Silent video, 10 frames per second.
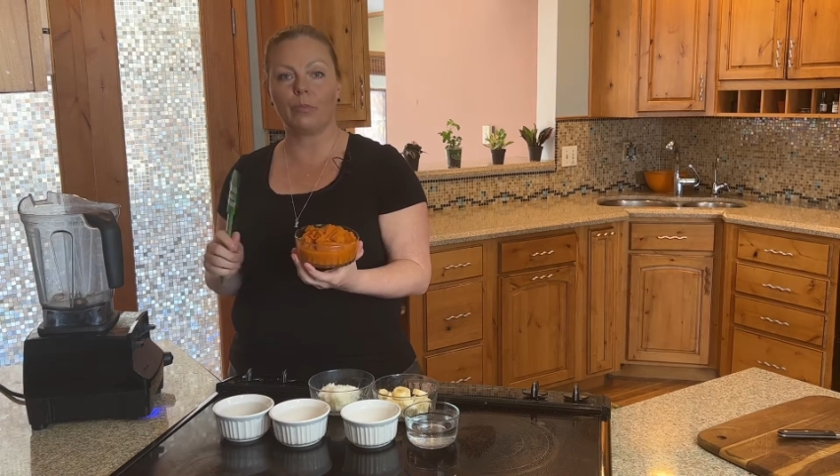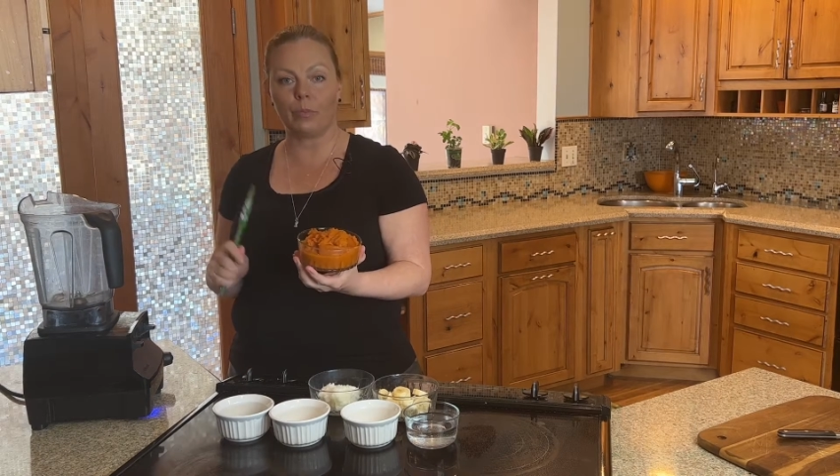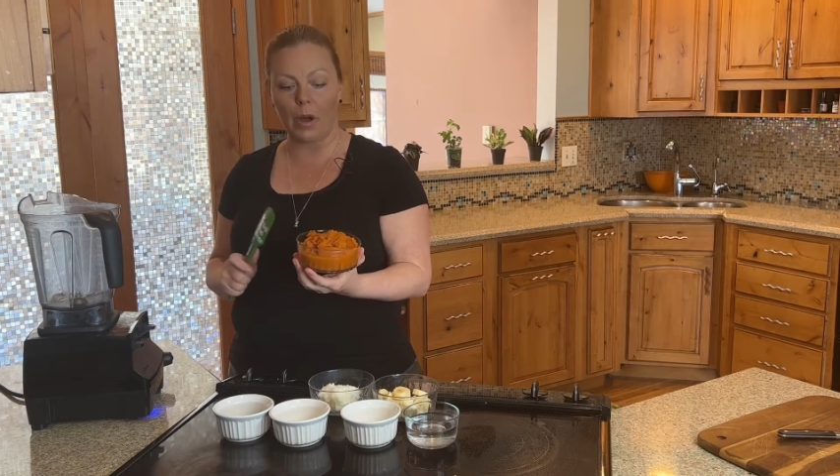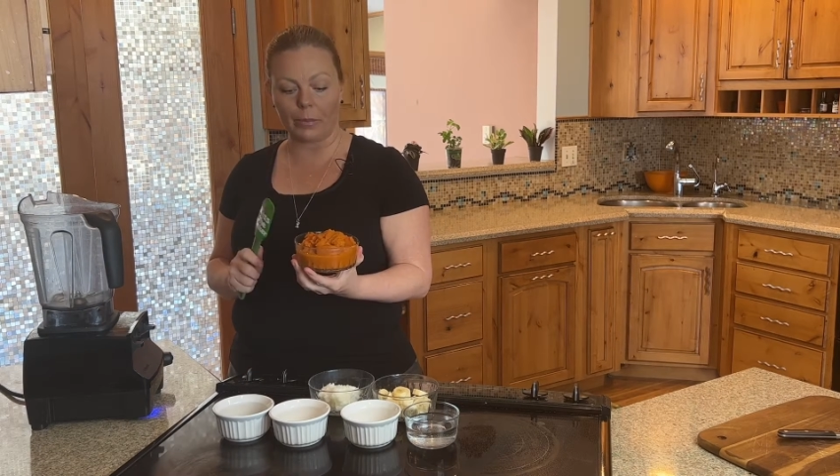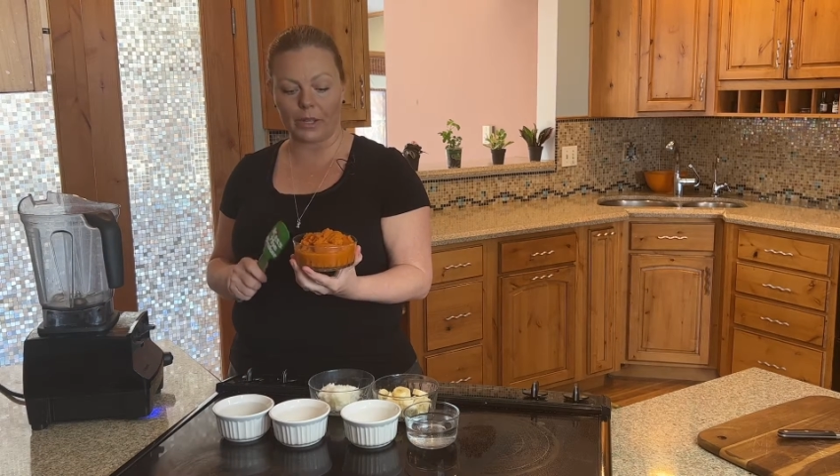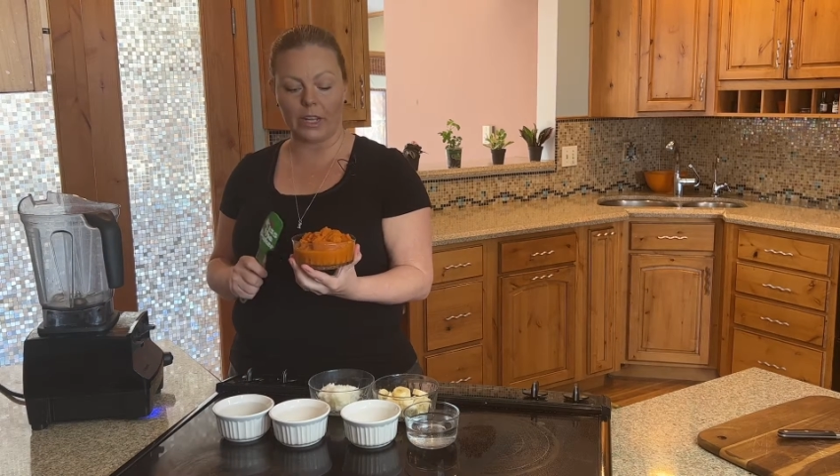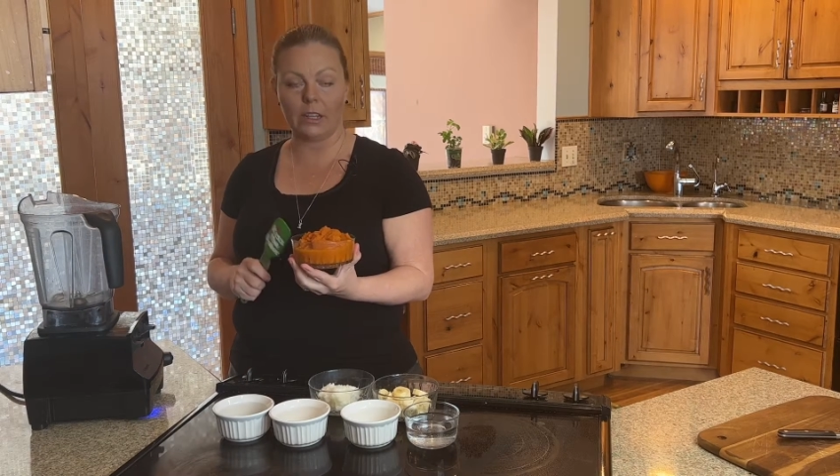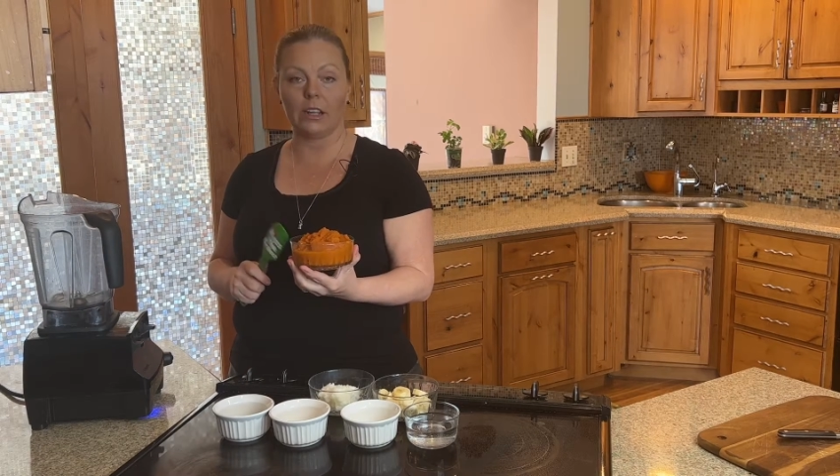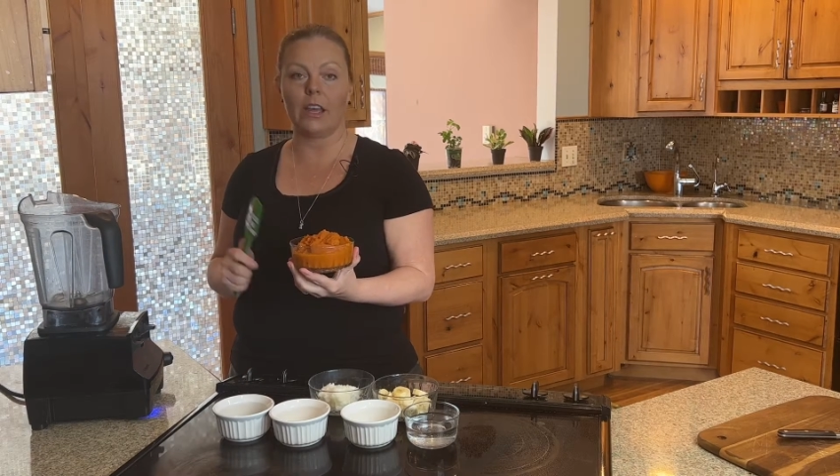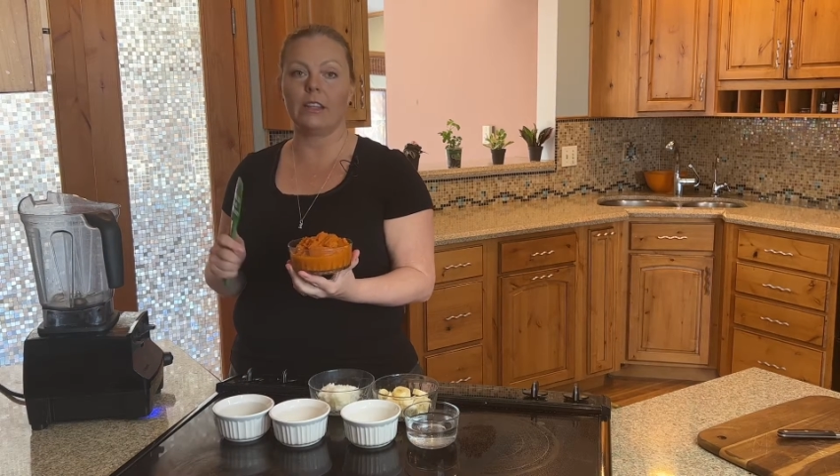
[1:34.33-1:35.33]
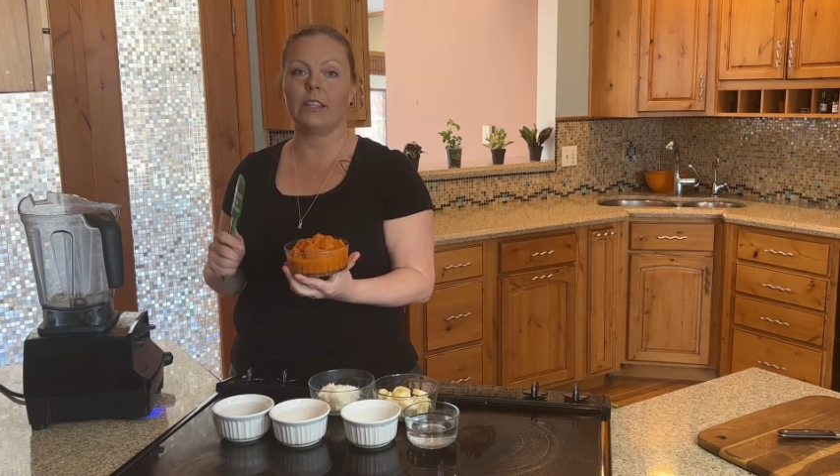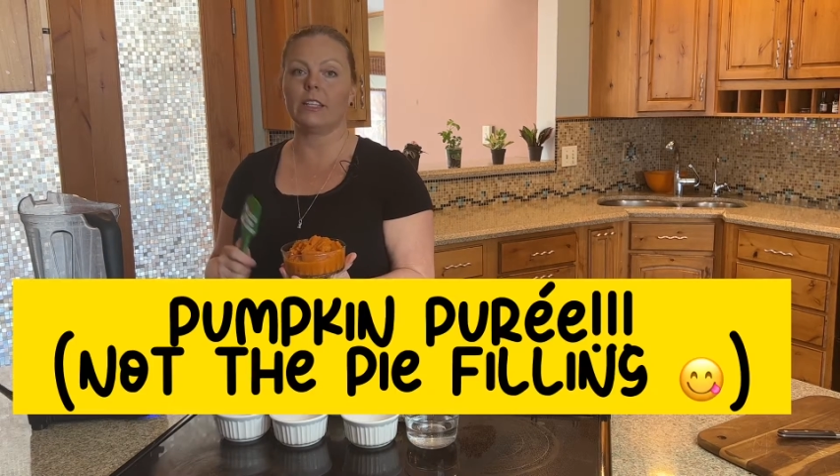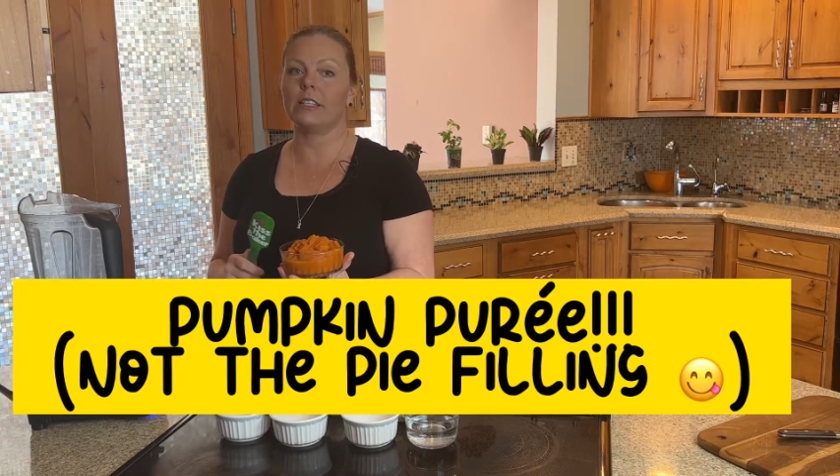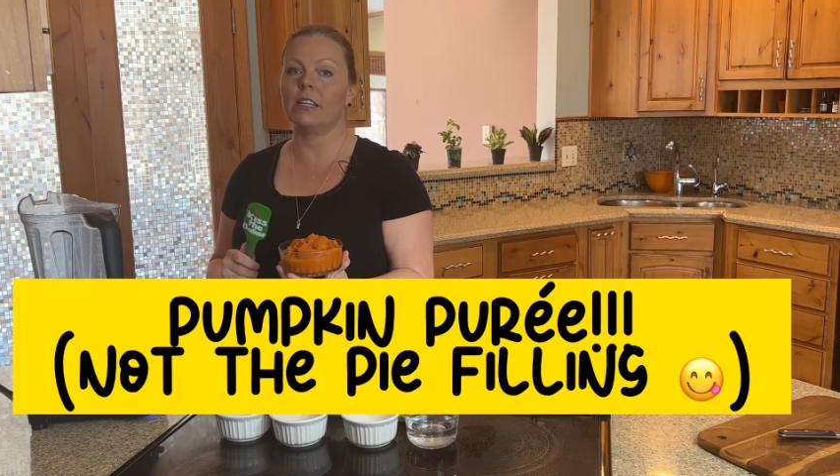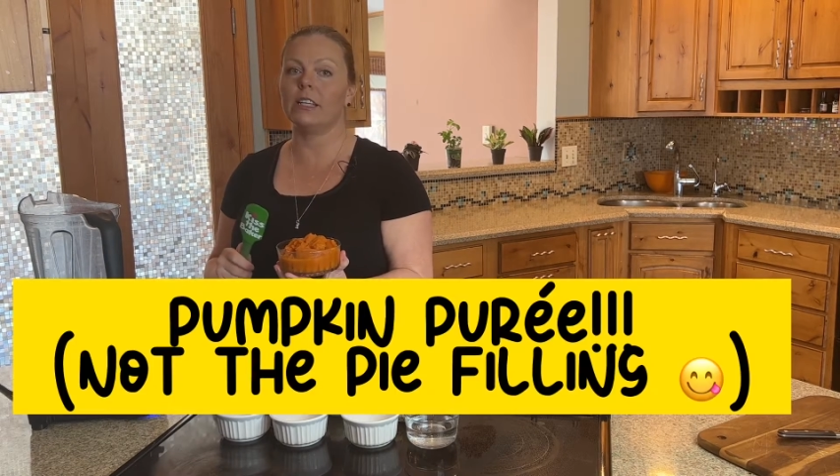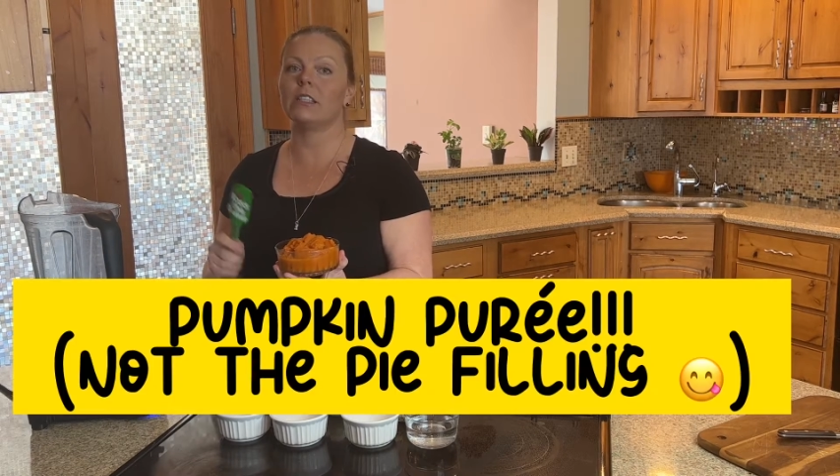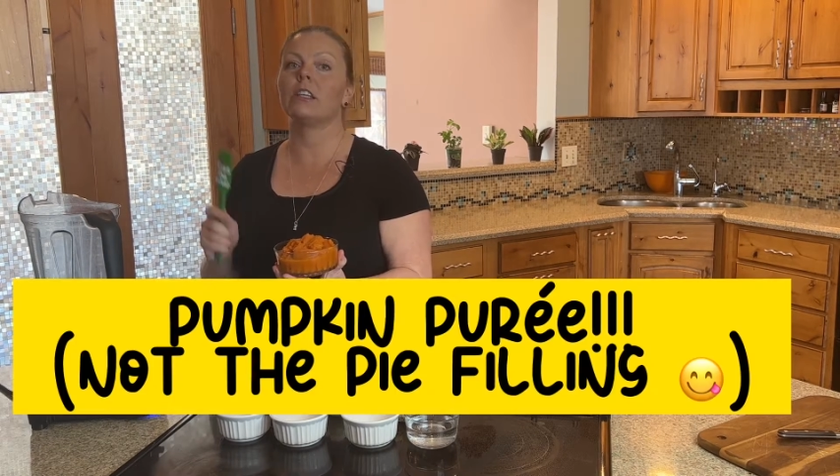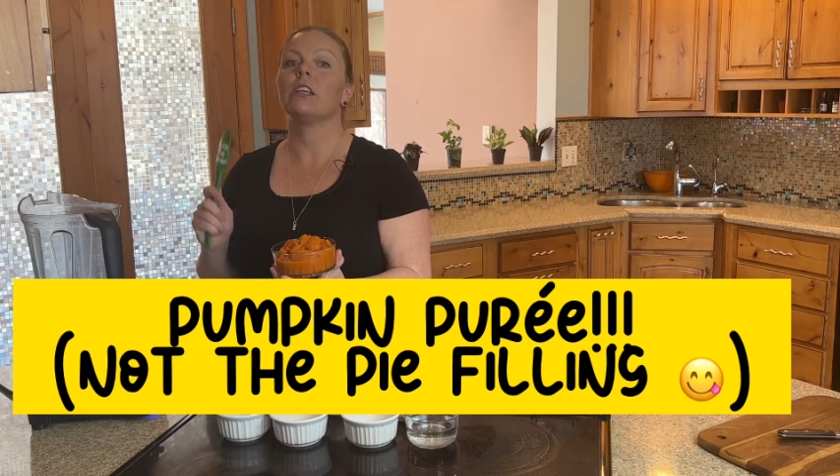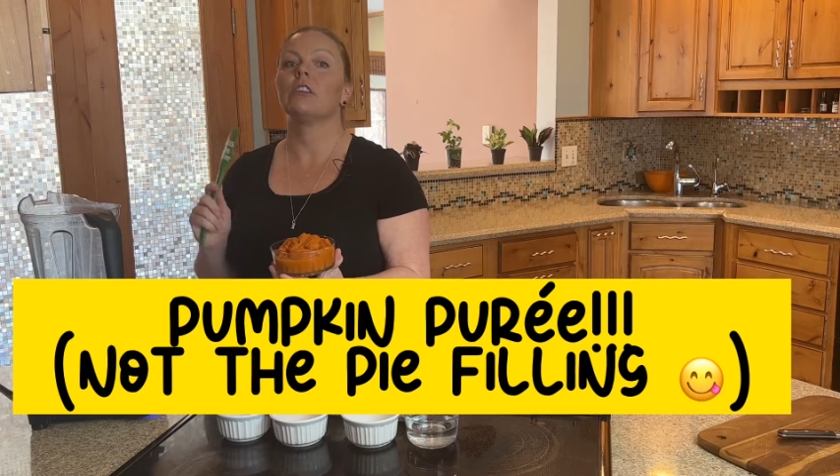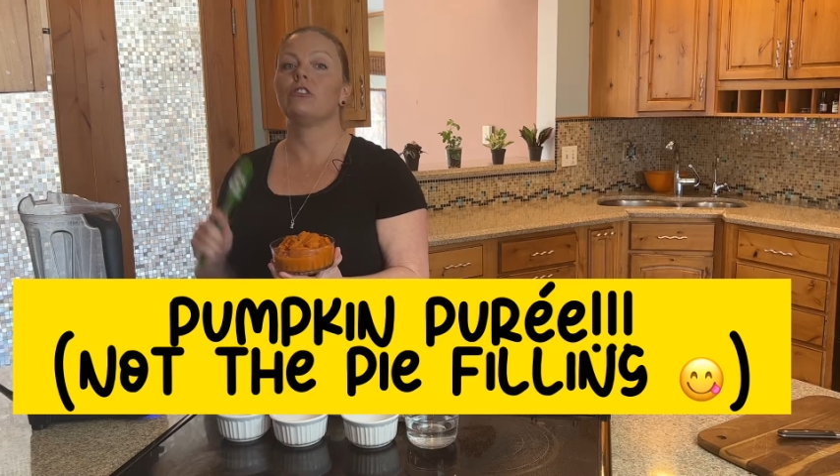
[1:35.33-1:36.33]
pumpkin, and this is
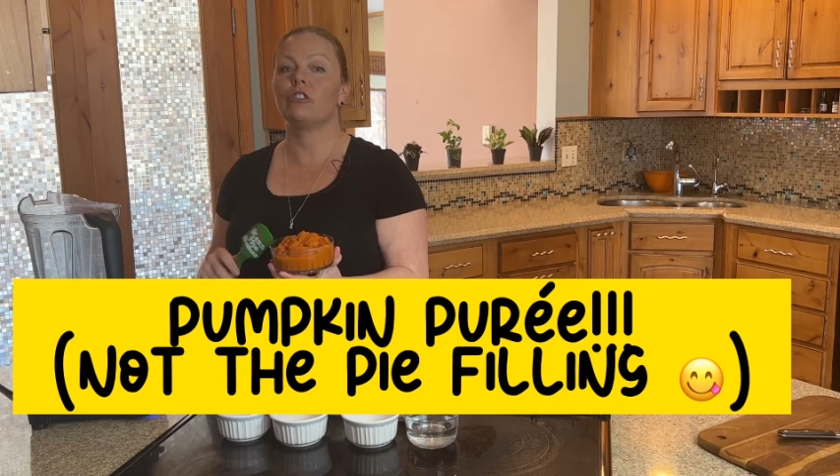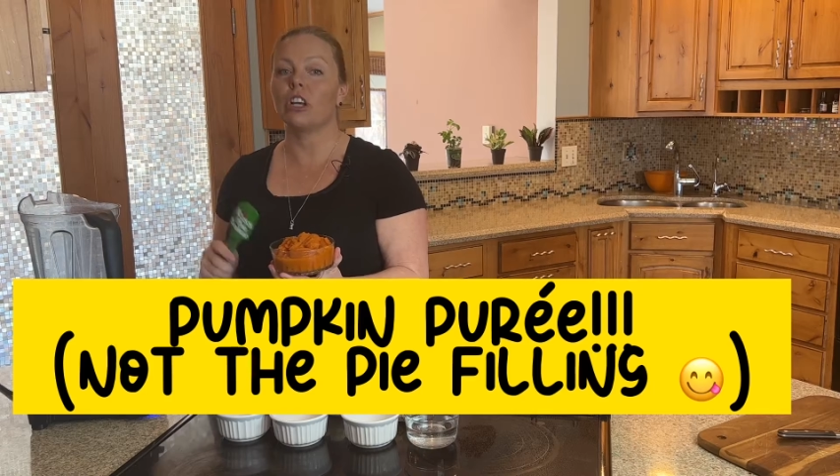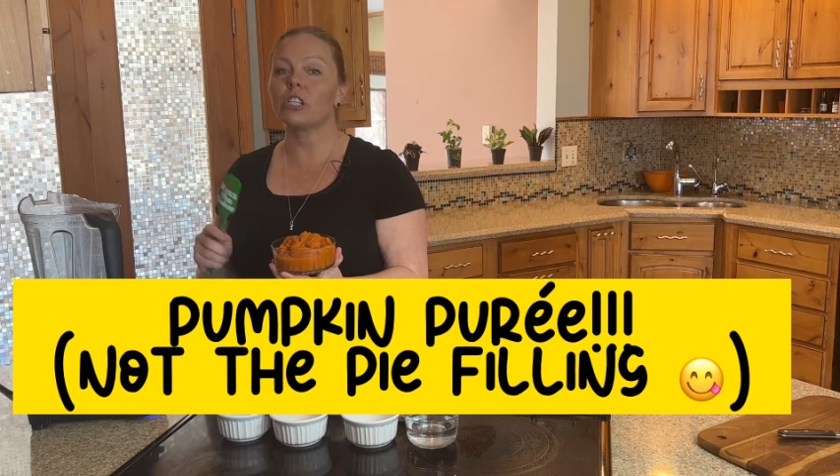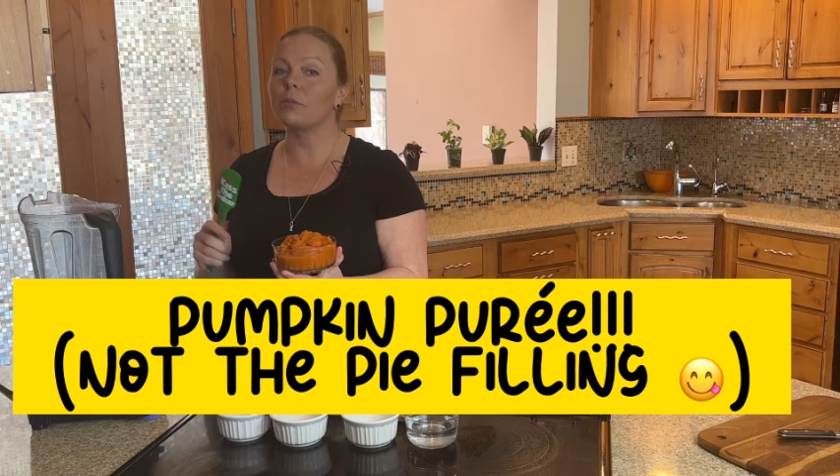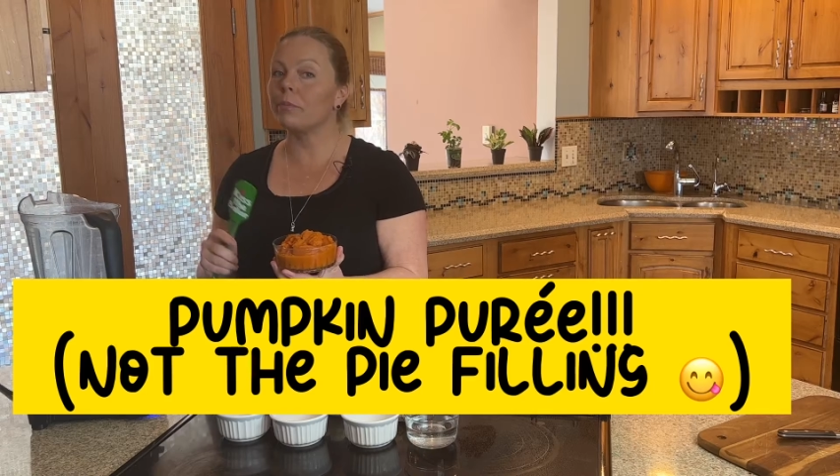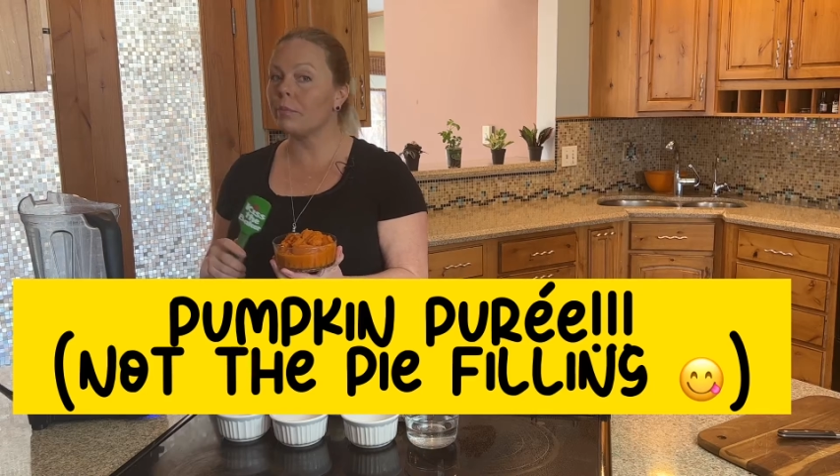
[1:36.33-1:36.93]
just